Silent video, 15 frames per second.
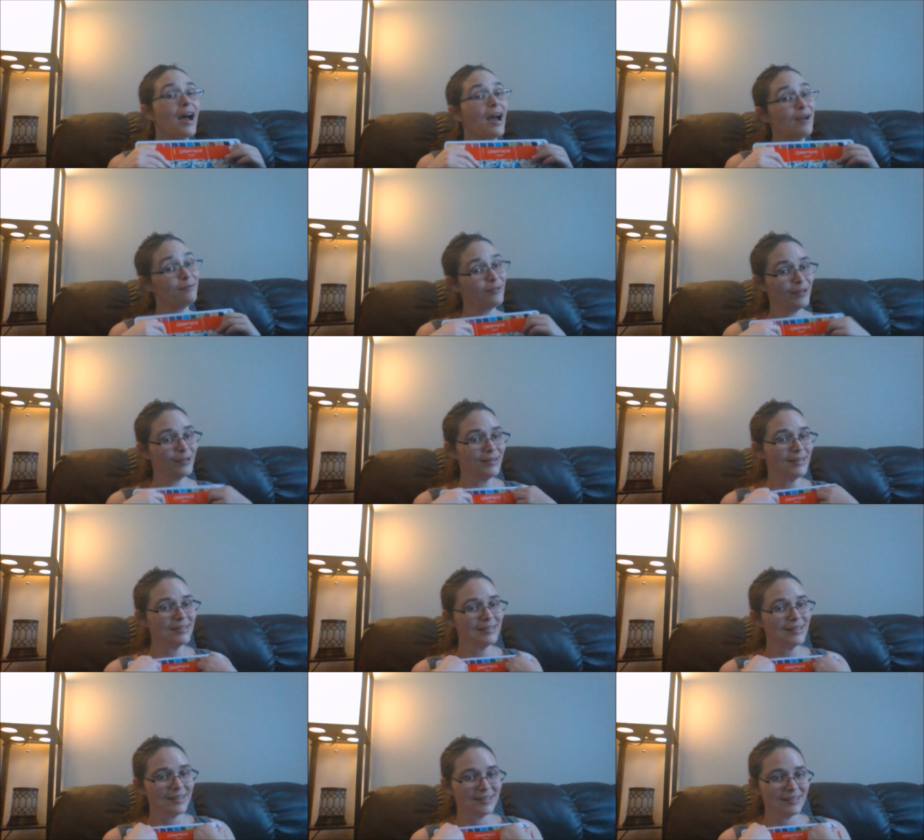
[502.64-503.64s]
I'm very
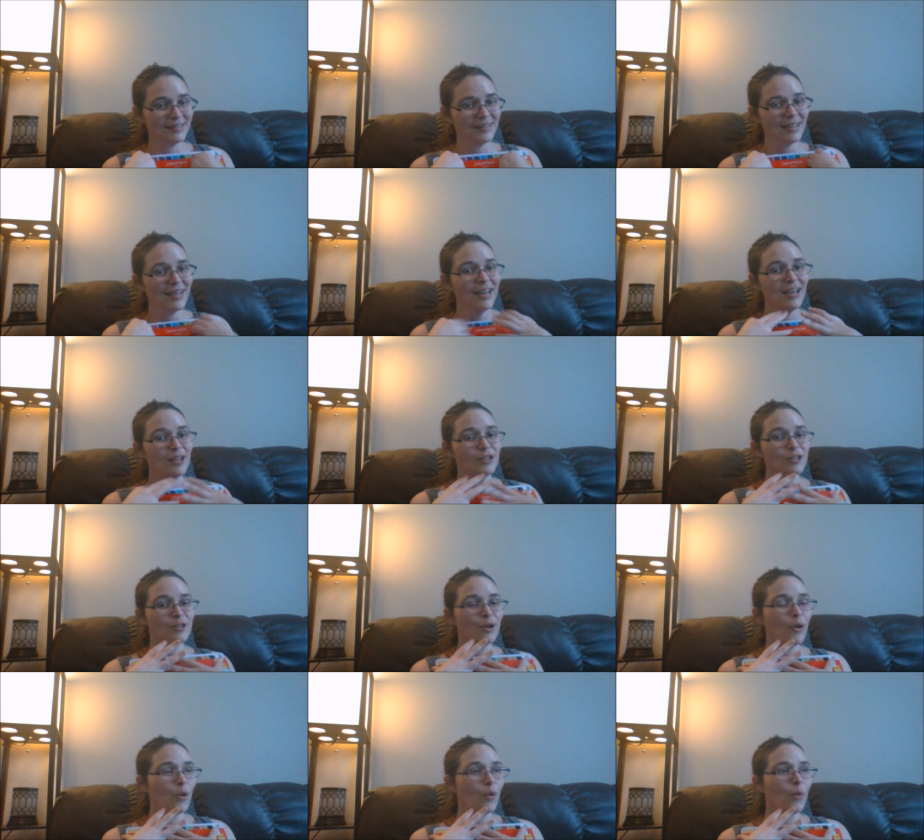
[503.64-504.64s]
excited.
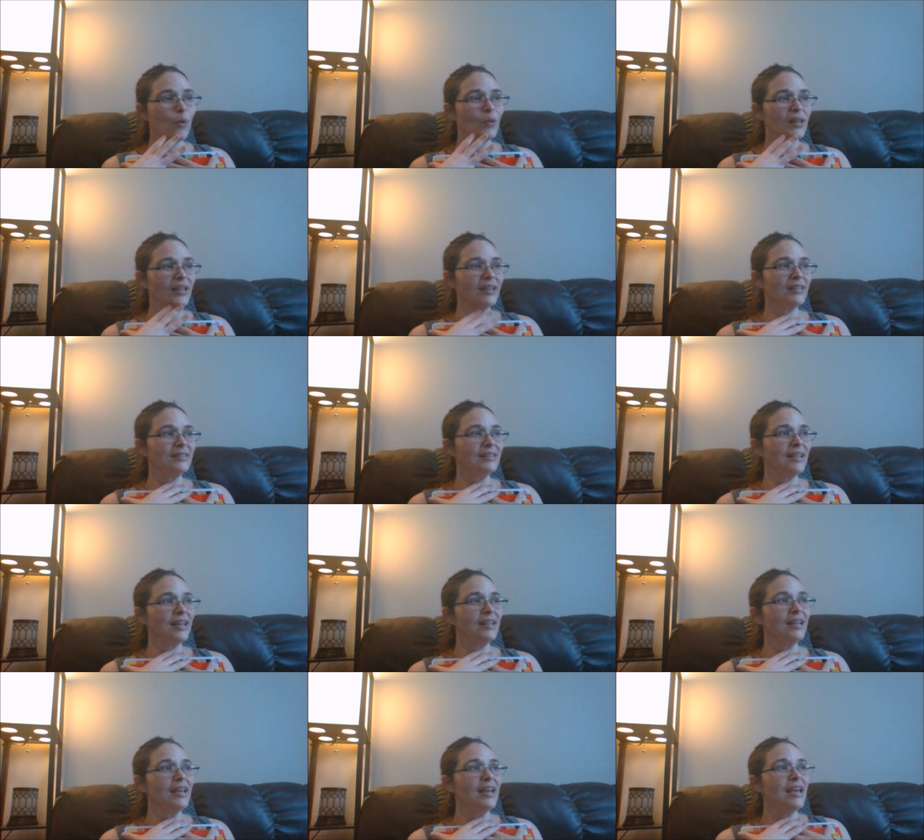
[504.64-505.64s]
So, like I
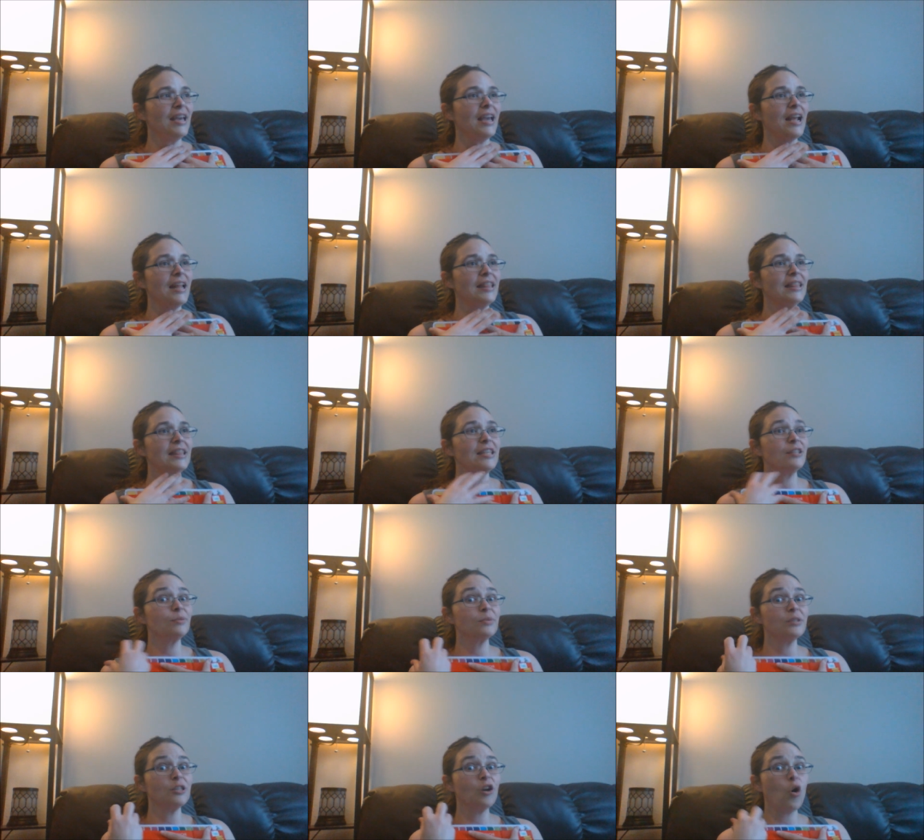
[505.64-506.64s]
said, this
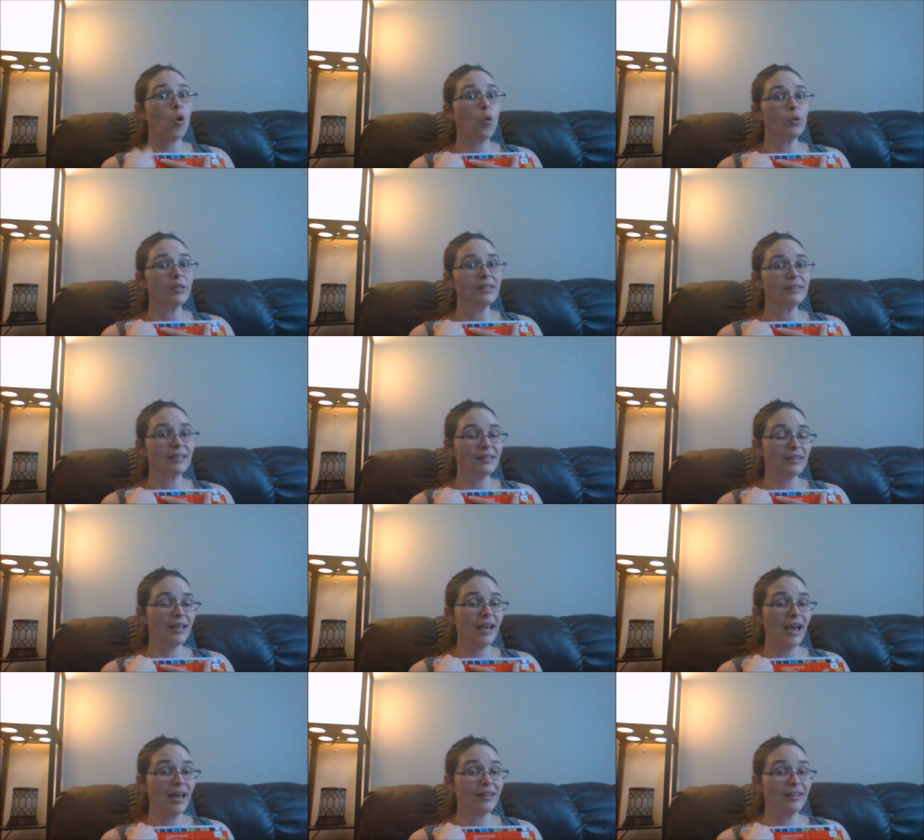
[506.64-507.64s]
was the only set they
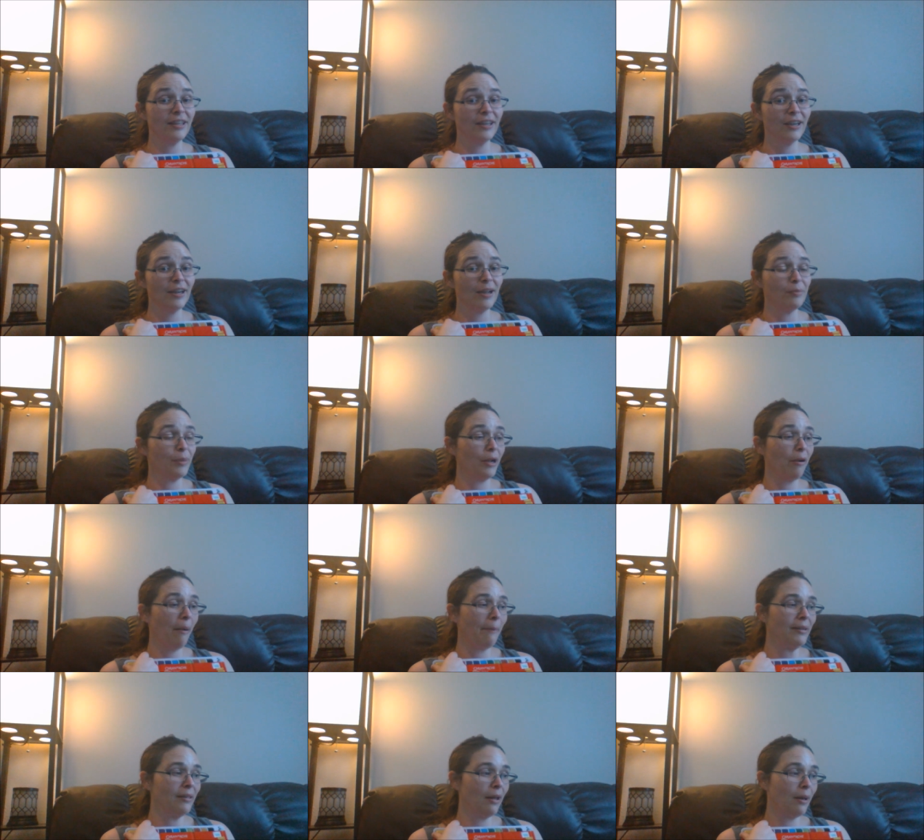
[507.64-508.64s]
had there at my
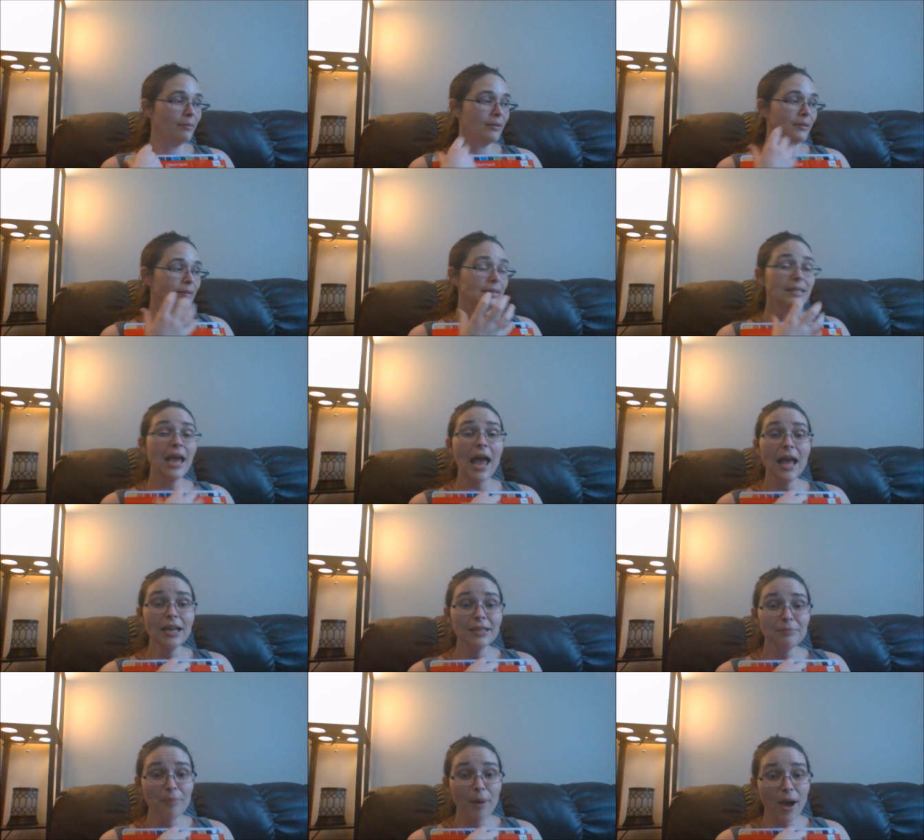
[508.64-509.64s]
Hobby Lobby. $10!
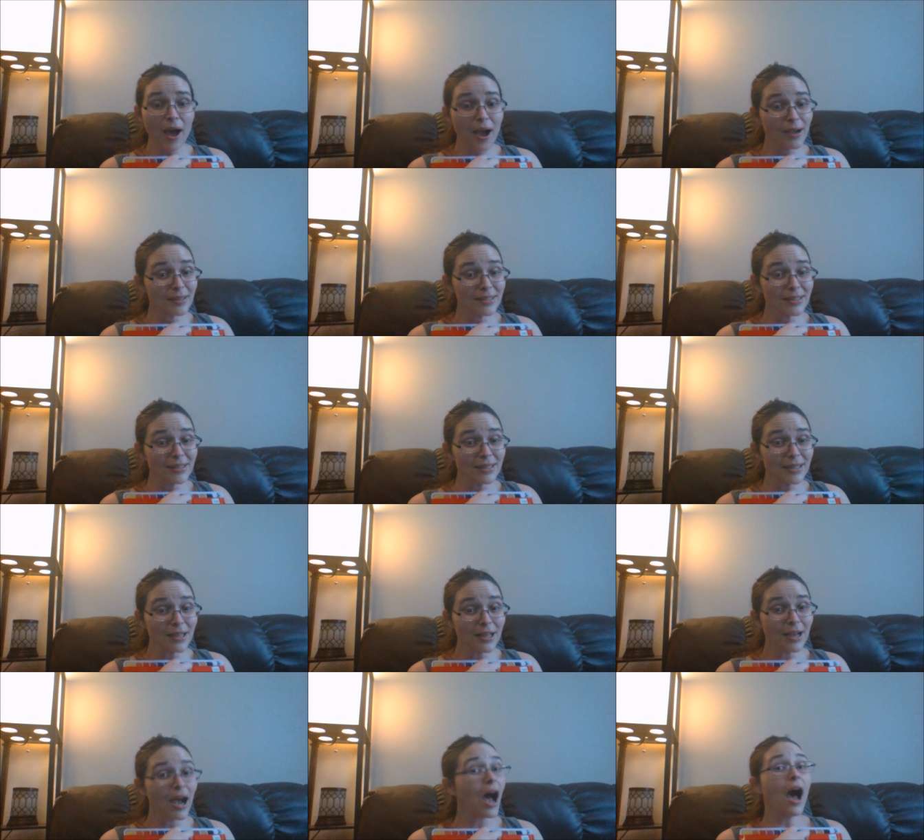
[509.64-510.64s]

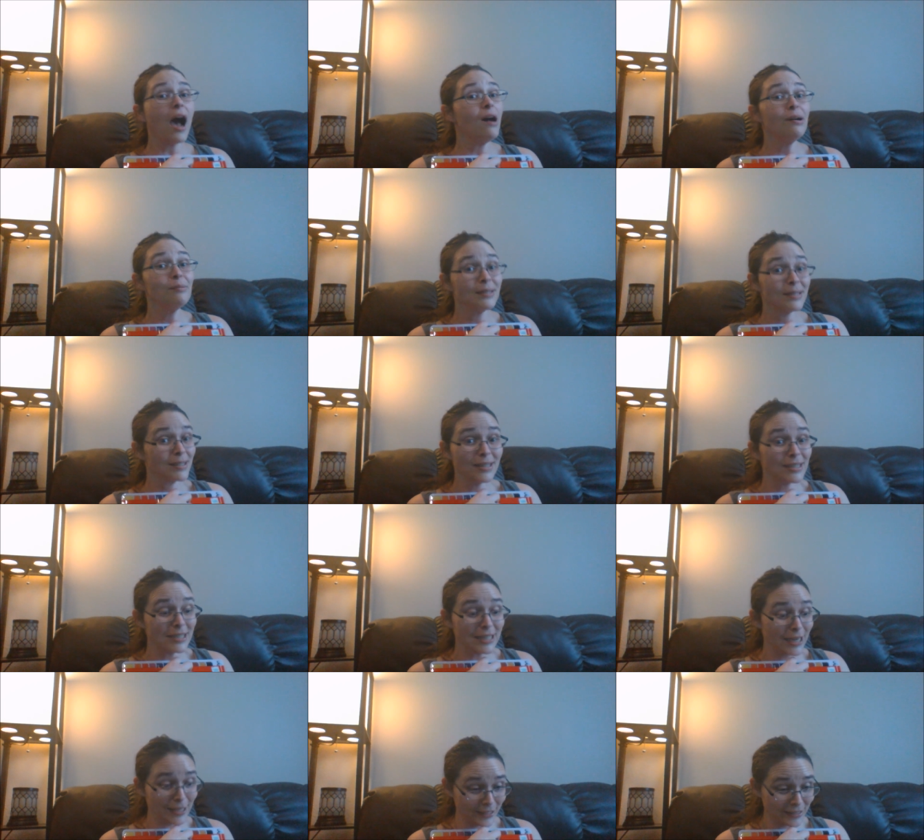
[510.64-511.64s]
I was going to
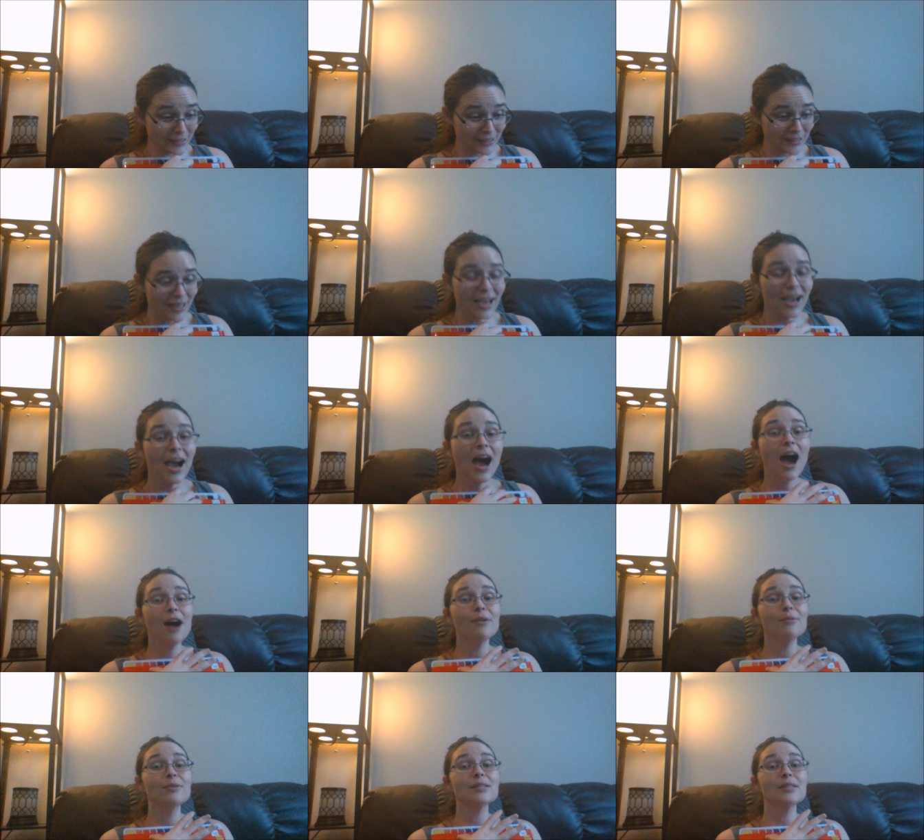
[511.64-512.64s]
take it.
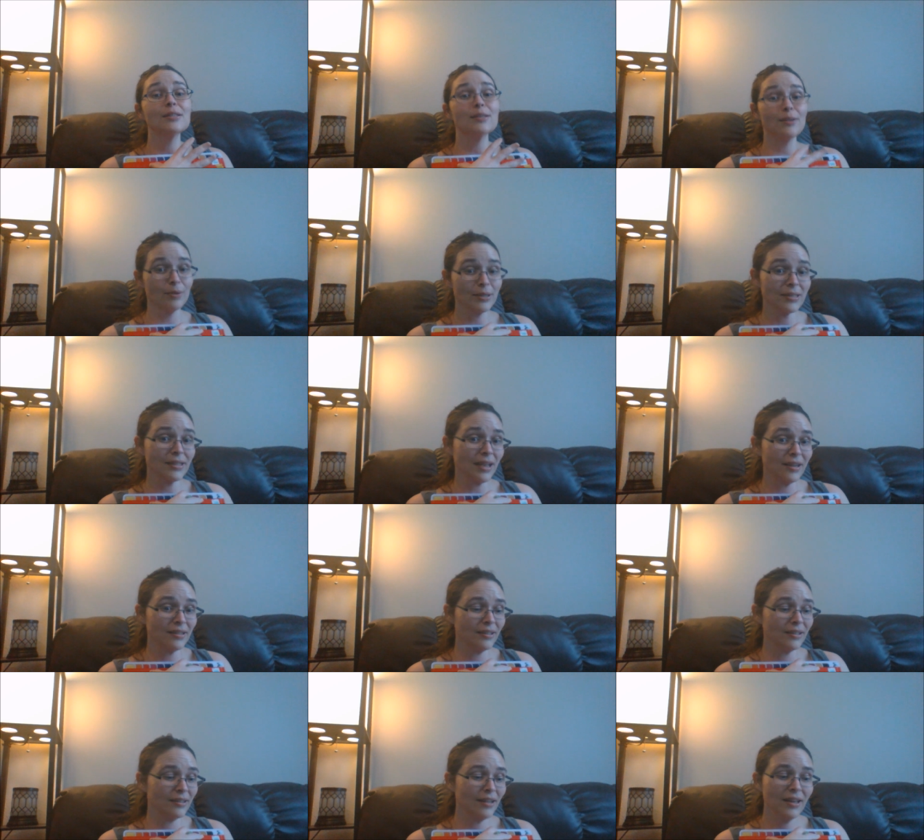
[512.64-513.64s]
I was so
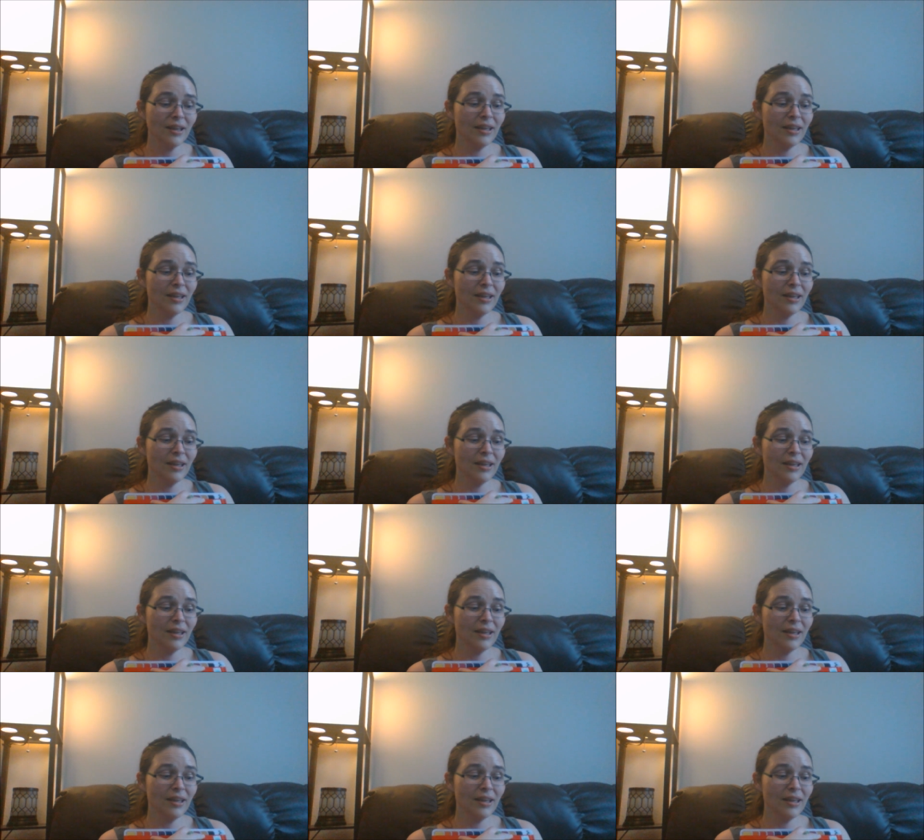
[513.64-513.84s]
excited.